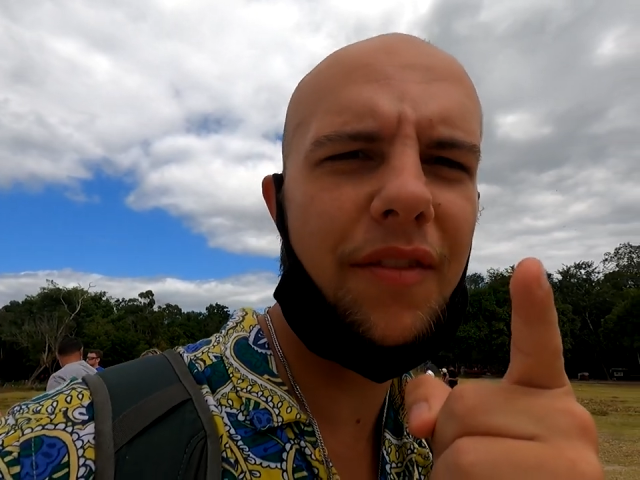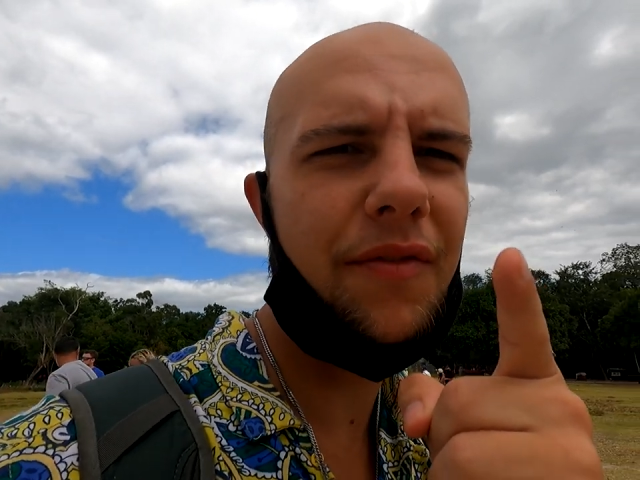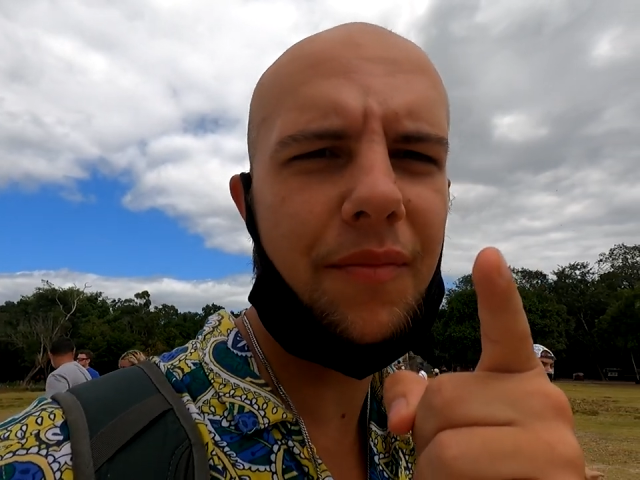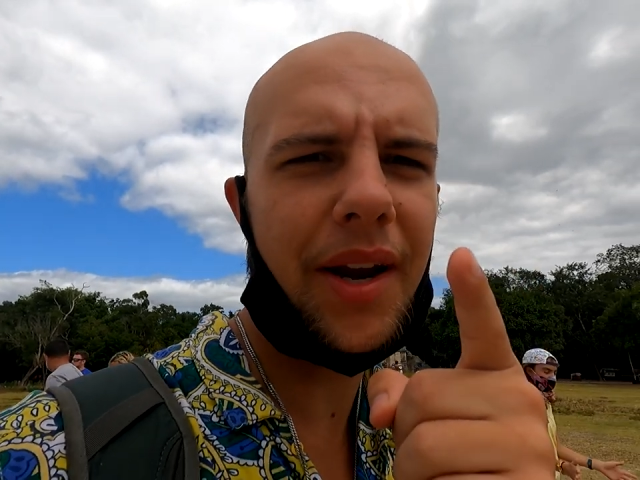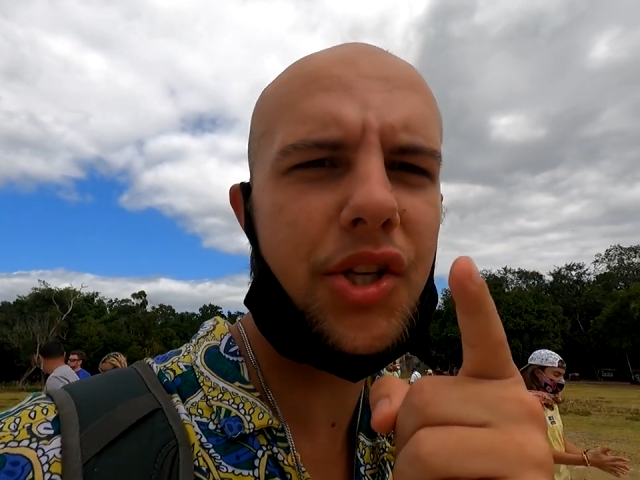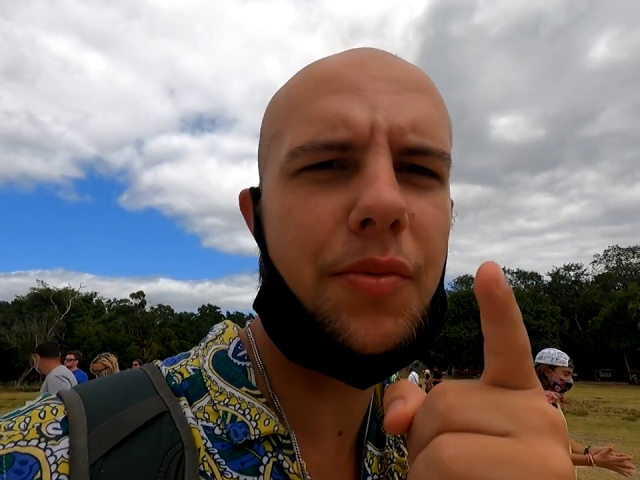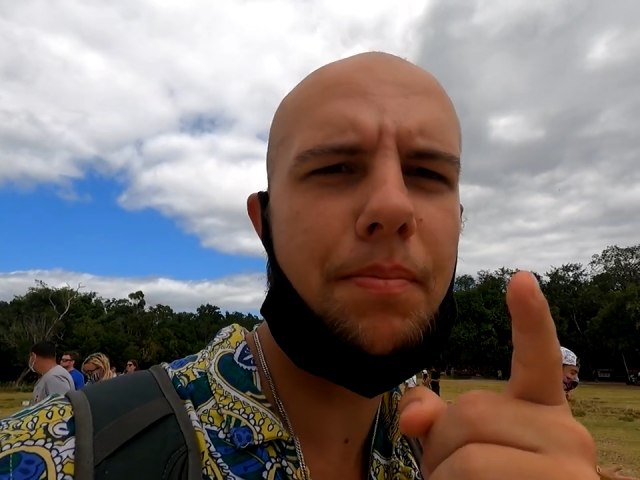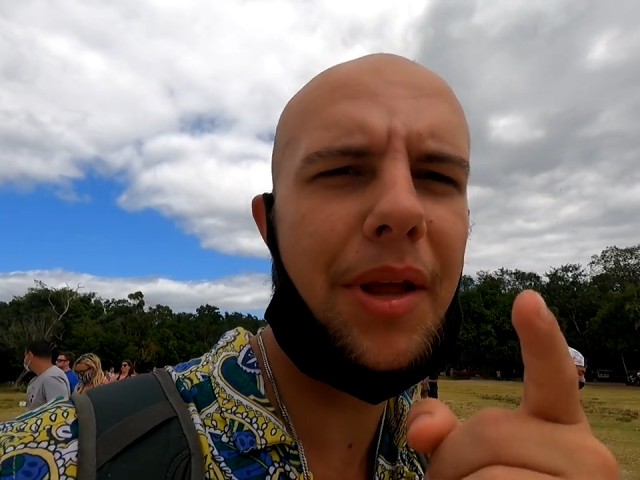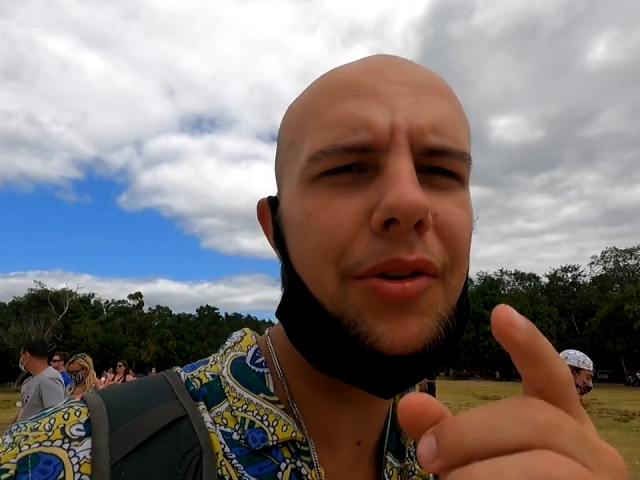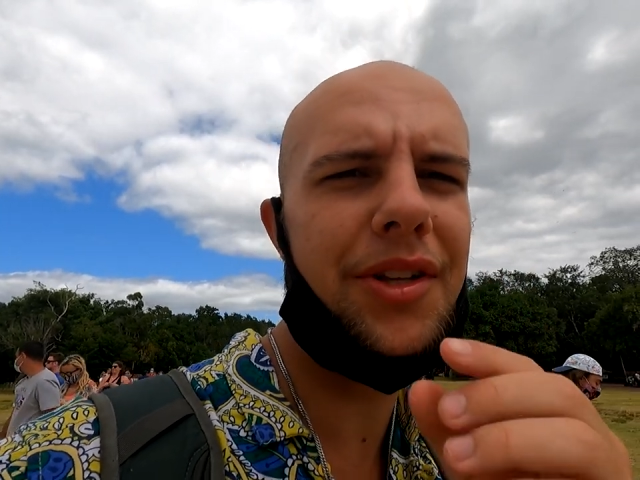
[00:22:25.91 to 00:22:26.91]
They've managed
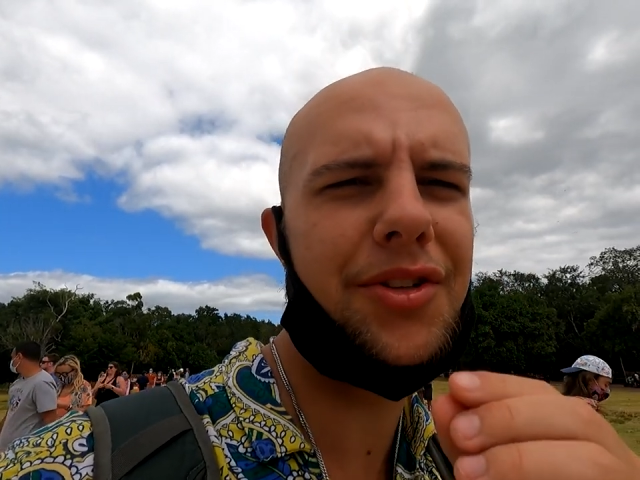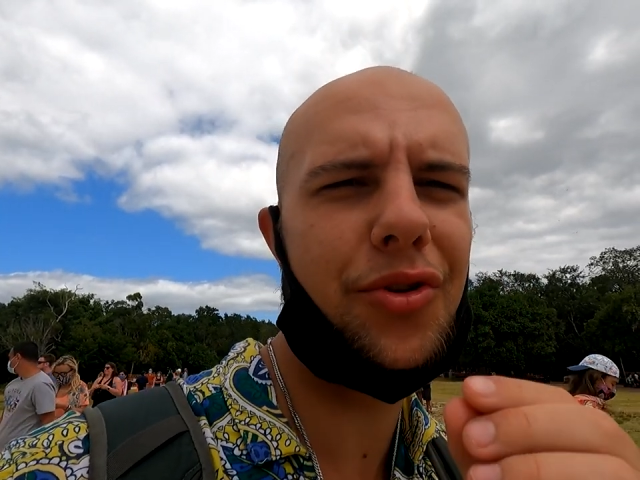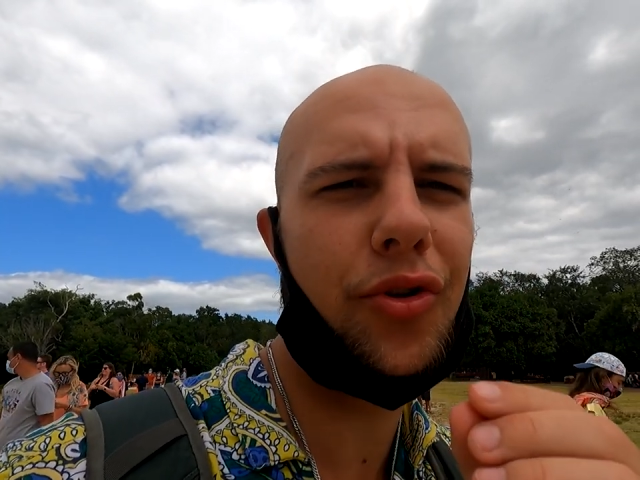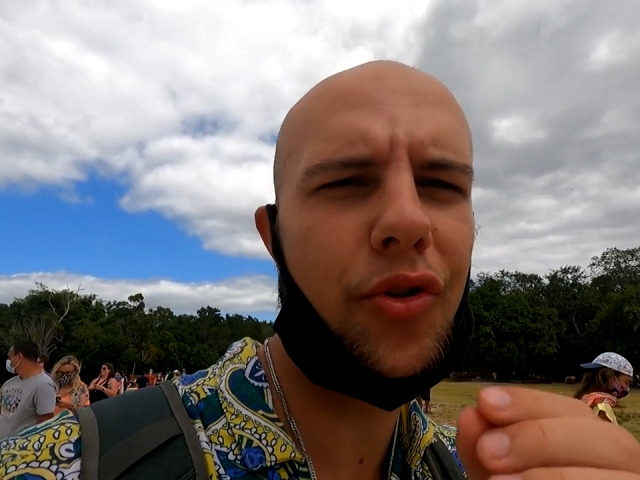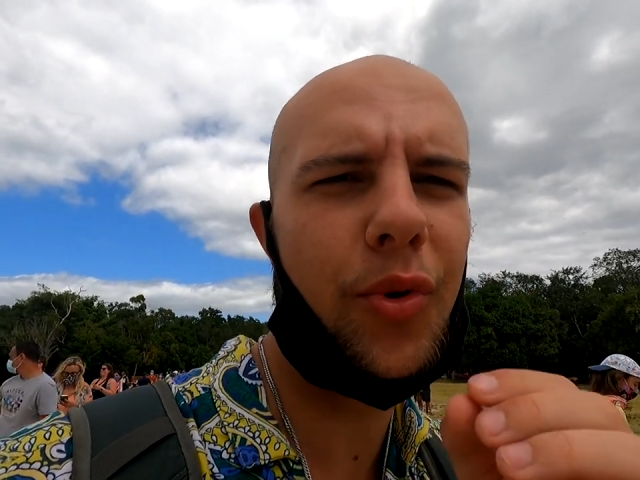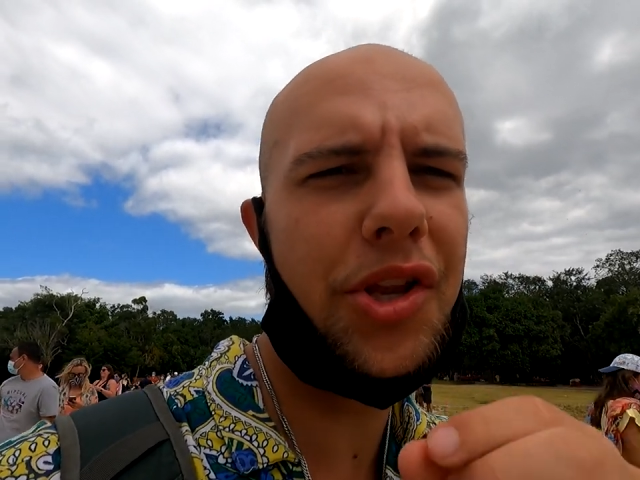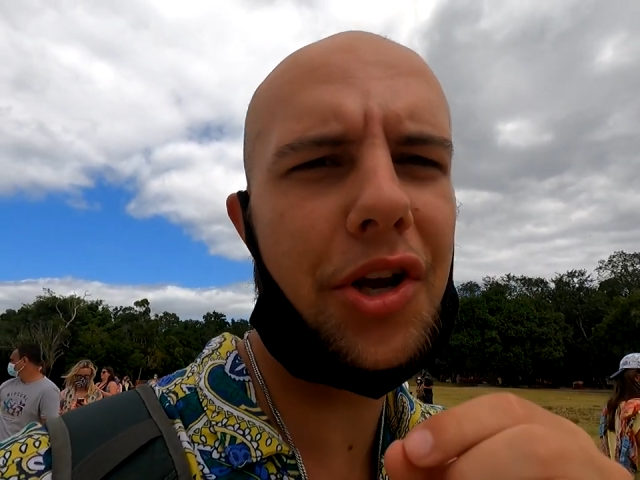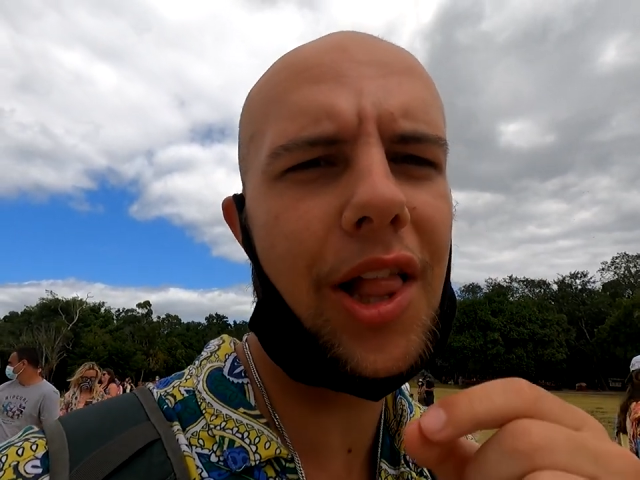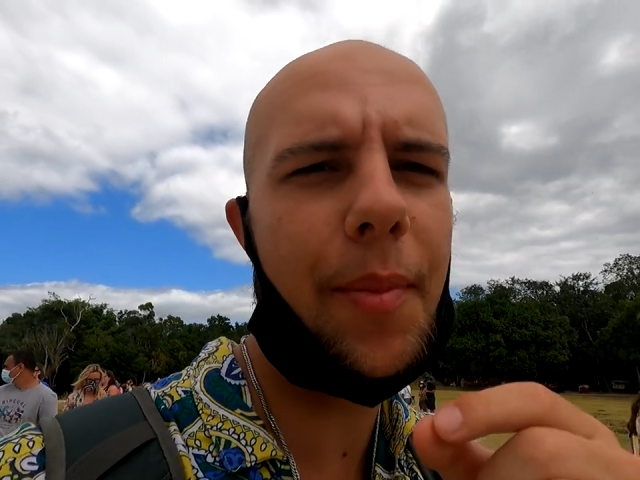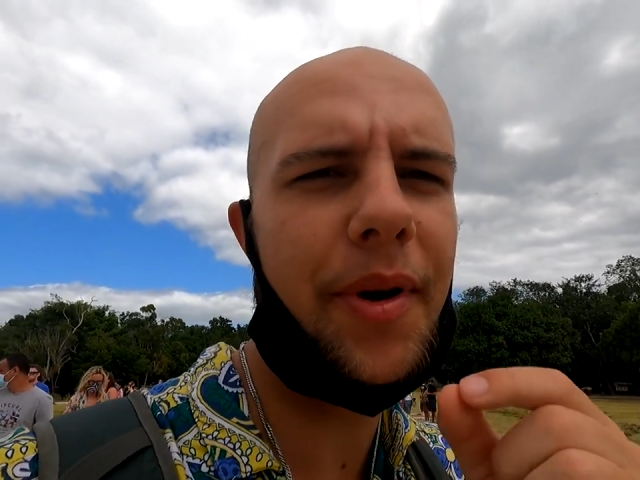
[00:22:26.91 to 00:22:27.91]
to build it so that when
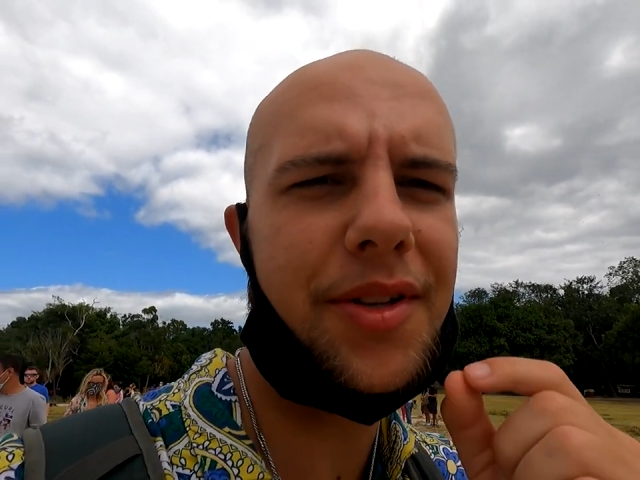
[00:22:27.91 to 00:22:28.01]
you clap